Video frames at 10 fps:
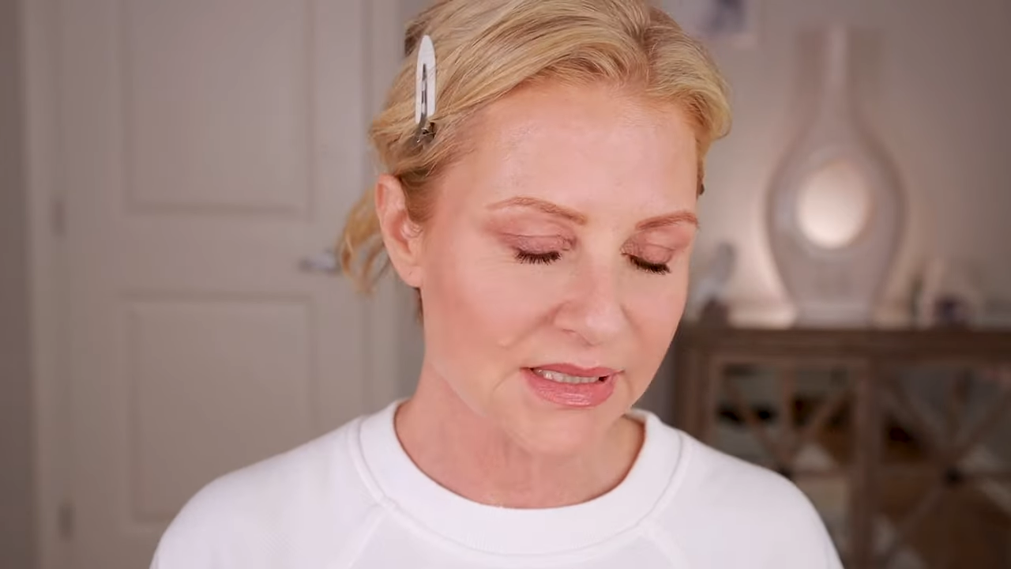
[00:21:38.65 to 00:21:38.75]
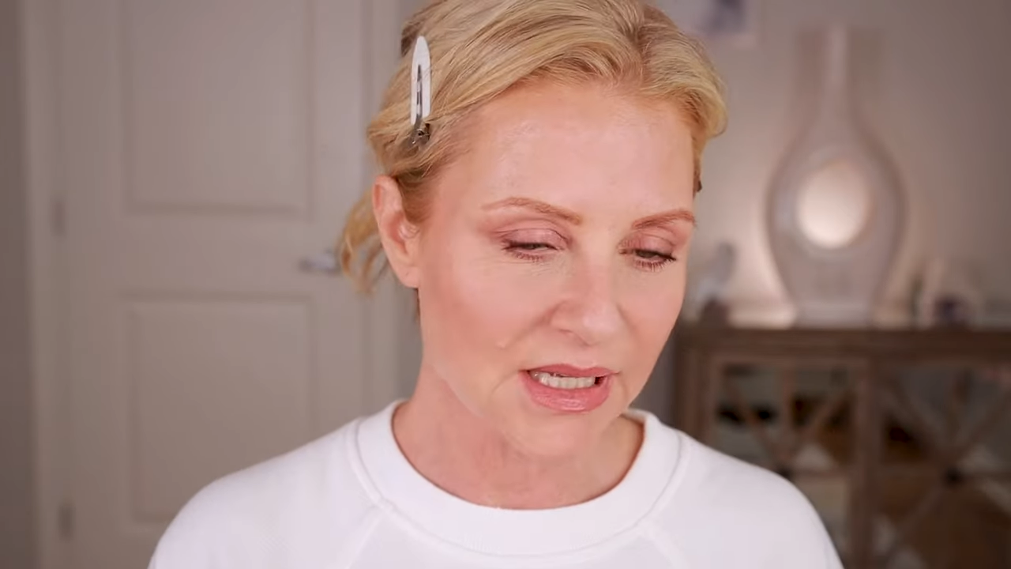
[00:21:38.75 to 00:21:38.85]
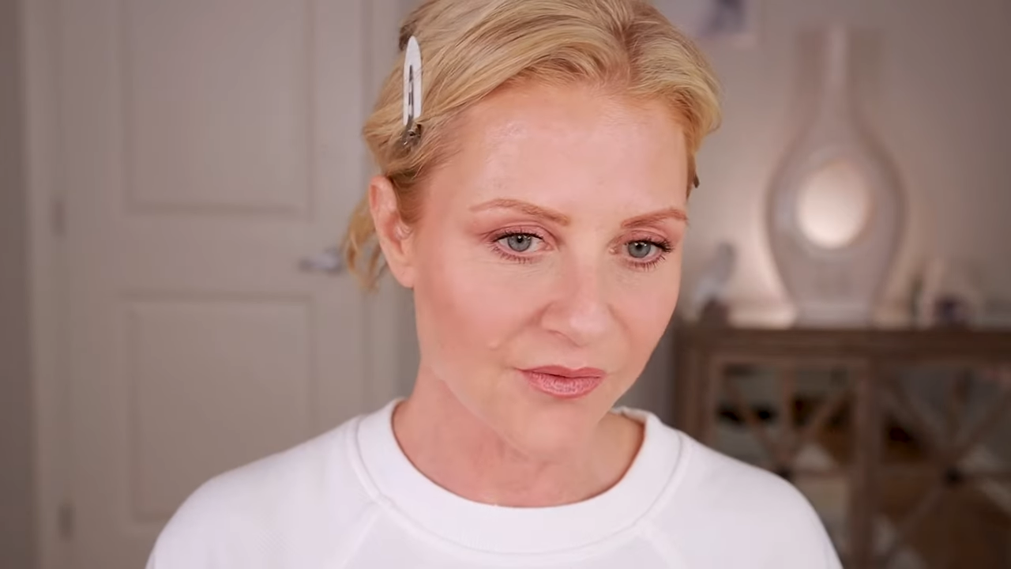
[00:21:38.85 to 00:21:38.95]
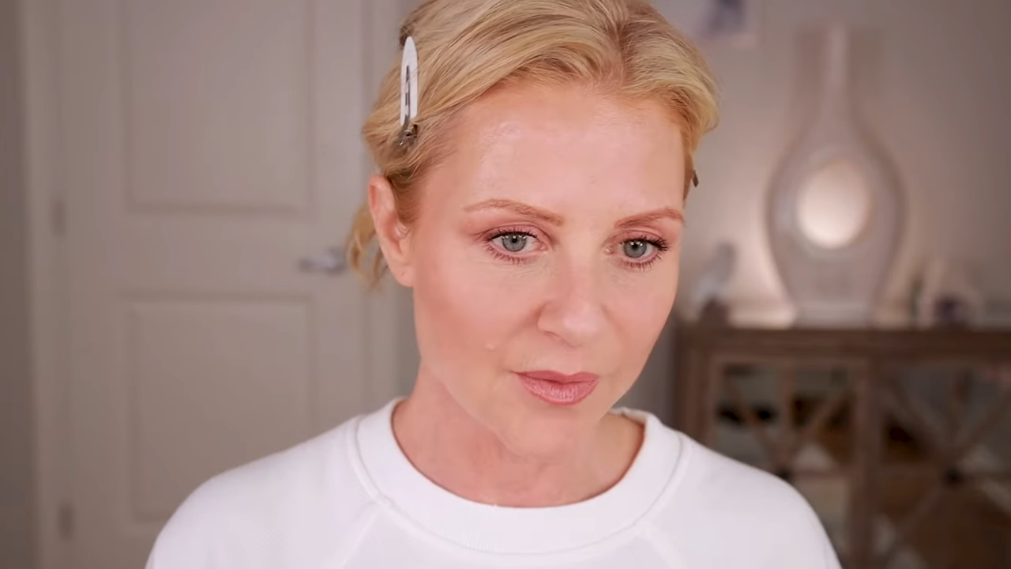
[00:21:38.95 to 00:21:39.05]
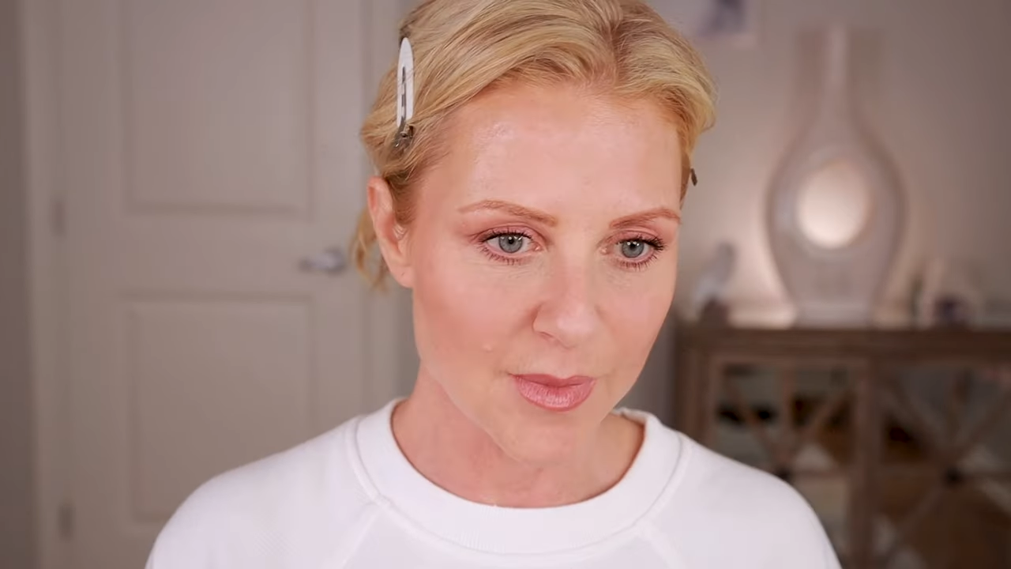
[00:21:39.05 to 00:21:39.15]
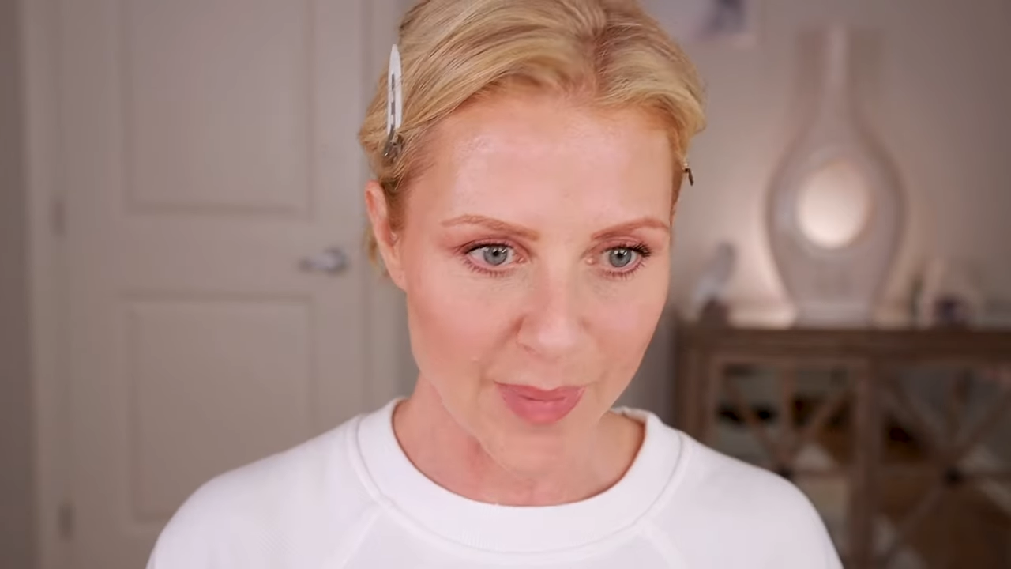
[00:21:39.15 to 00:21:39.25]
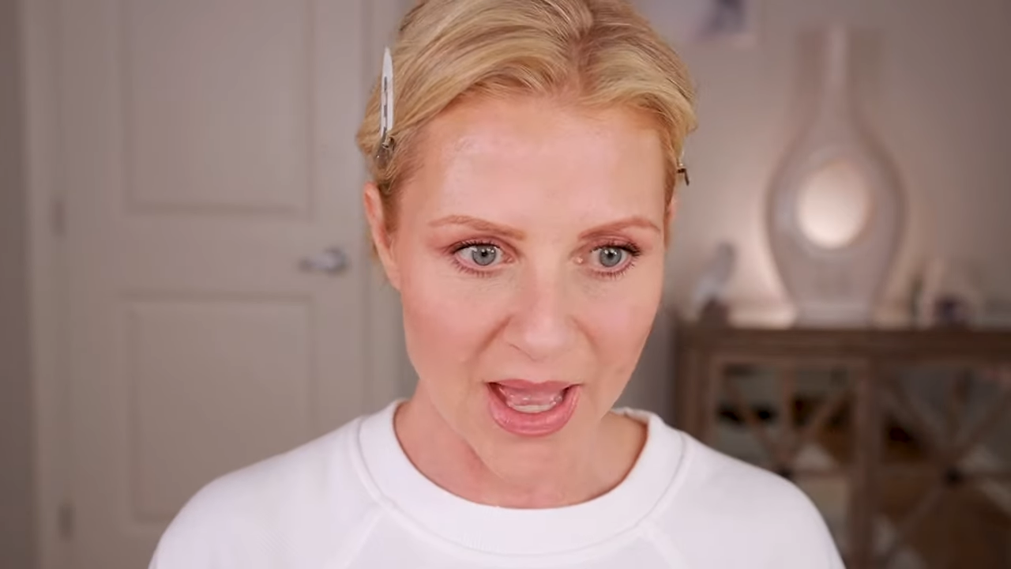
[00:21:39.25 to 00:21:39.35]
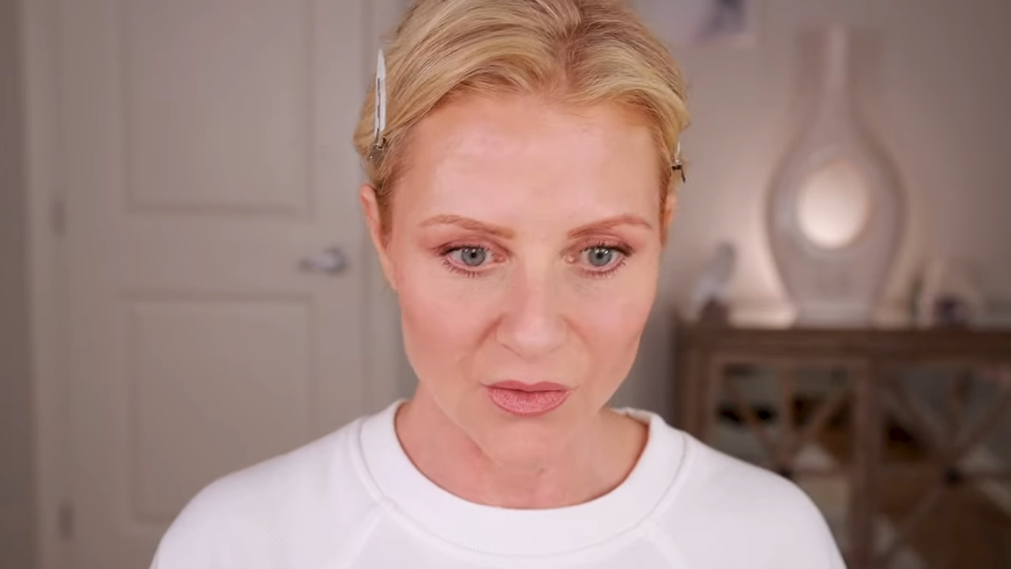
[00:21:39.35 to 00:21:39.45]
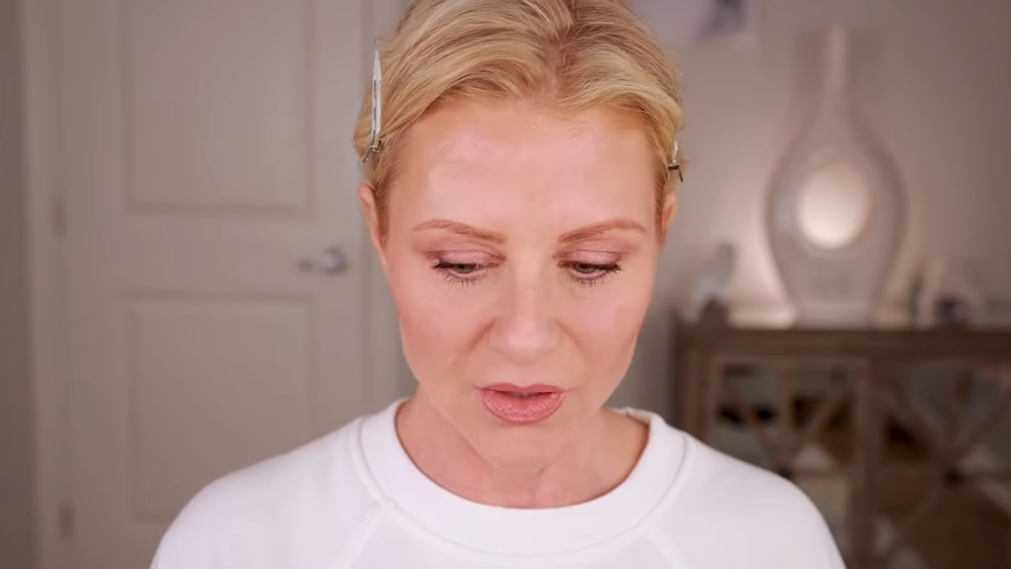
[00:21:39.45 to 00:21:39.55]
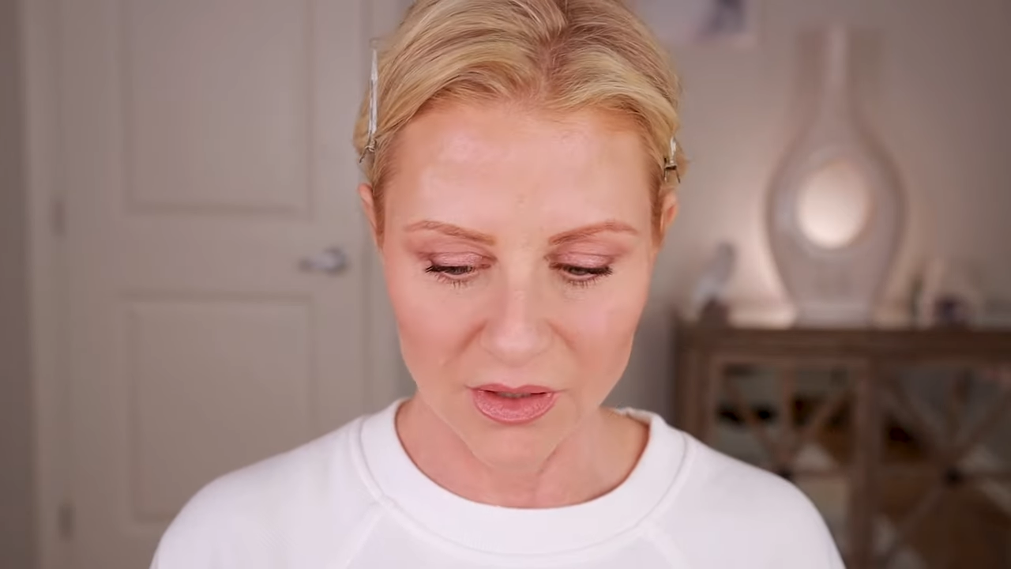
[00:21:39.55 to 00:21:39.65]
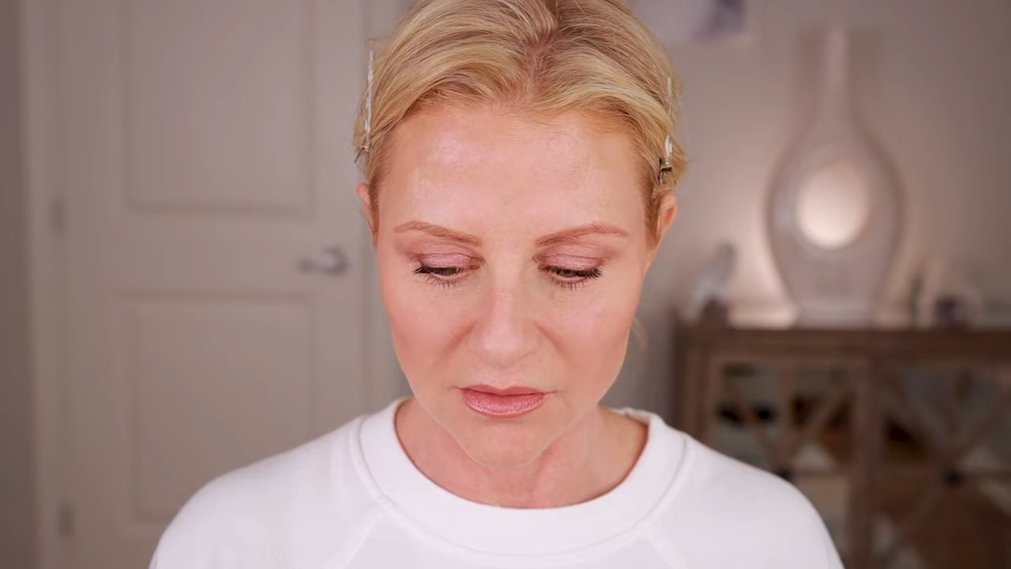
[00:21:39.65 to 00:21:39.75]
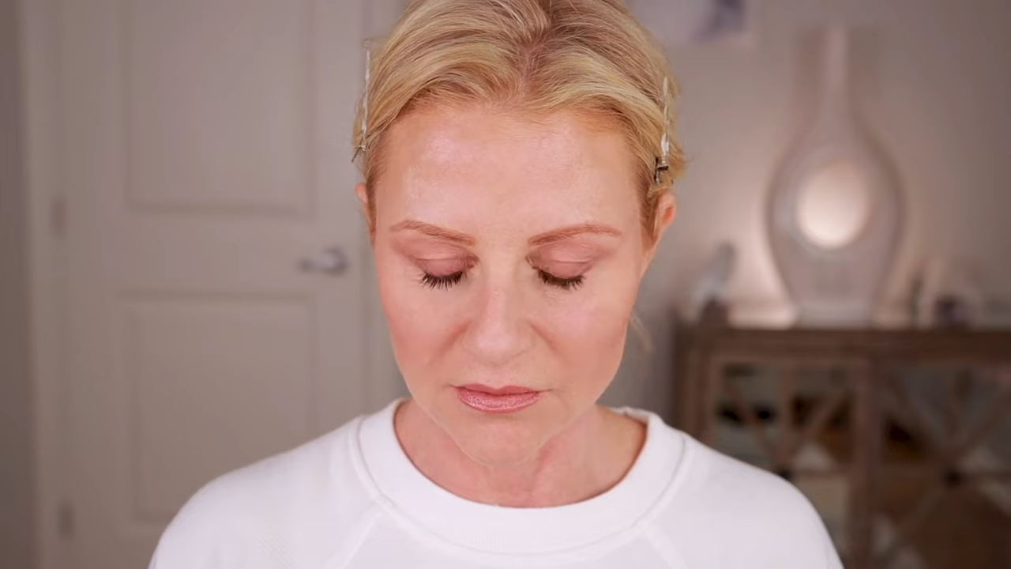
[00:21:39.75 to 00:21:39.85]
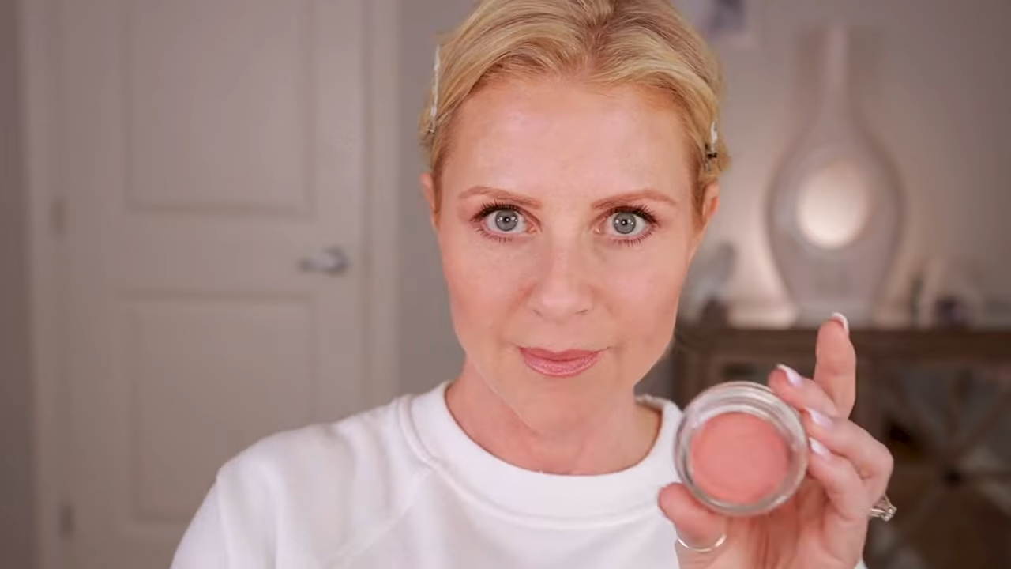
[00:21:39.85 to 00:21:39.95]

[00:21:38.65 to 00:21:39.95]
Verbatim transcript: Is that from the powder?